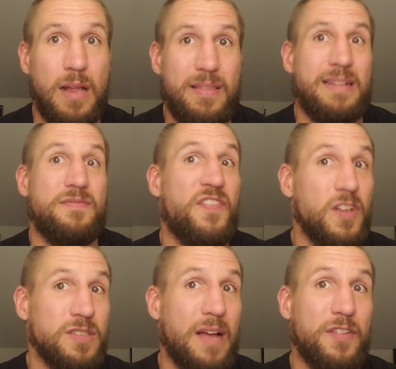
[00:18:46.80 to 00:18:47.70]
That
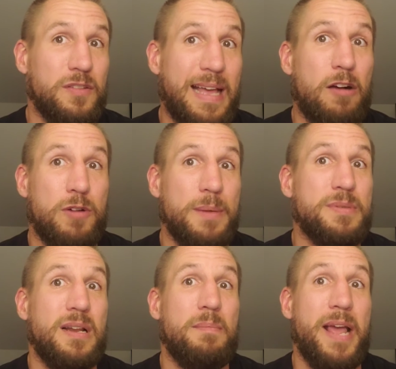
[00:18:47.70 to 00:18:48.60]
philosophical doubt creeps
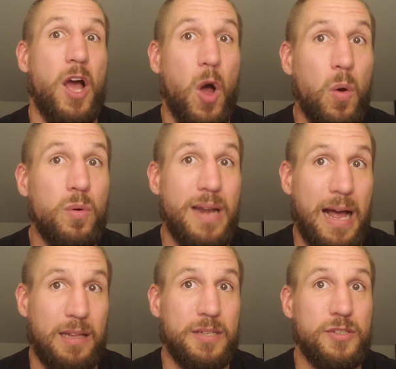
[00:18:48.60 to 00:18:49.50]
in on my own
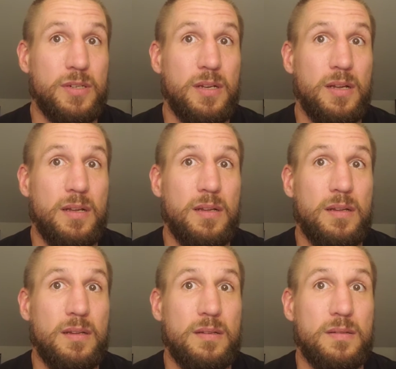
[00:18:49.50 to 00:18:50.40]
knowledge.
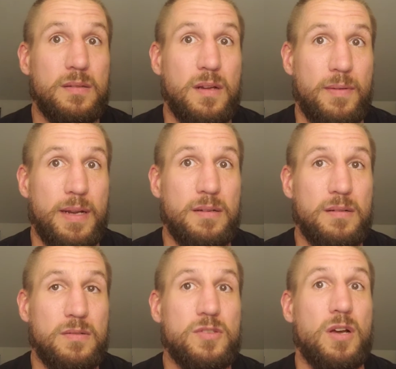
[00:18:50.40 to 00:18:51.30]
All right?
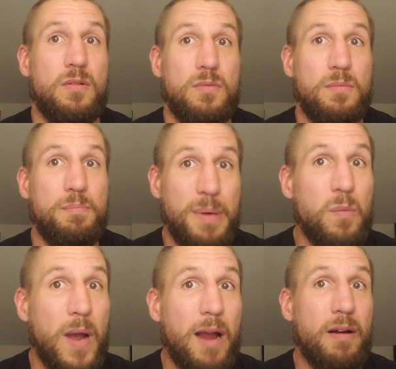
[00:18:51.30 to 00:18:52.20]
So be
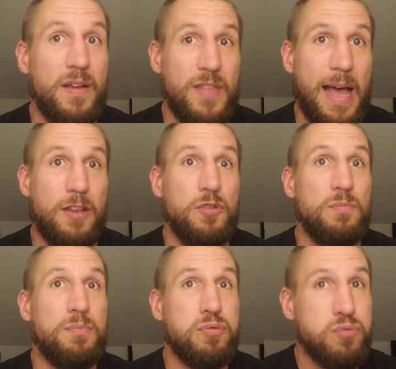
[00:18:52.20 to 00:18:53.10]
wary of that. You
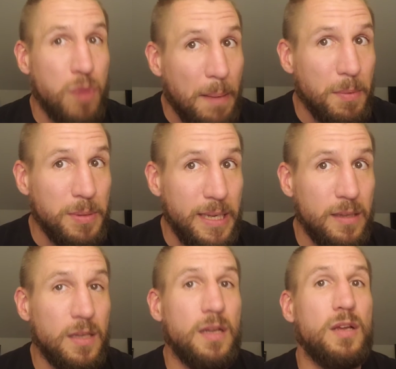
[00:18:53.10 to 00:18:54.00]

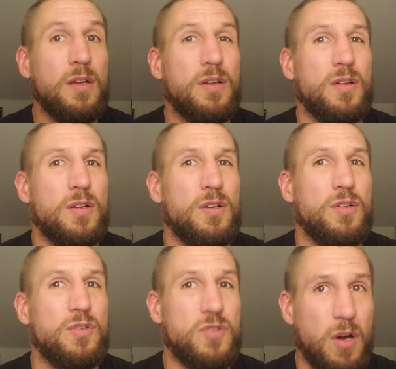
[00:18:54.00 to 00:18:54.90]
probably
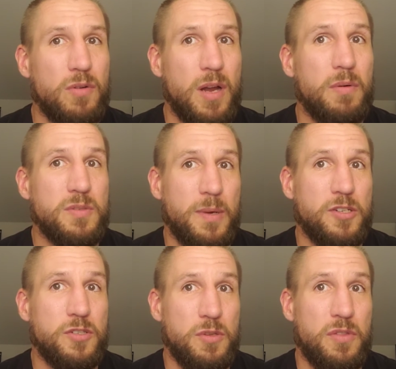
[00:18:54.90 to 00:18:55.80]
don't know as much
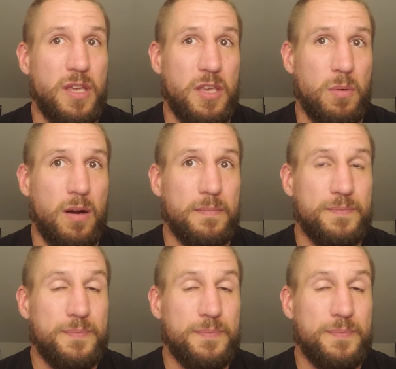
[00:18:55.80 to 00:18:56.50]
as you think you are.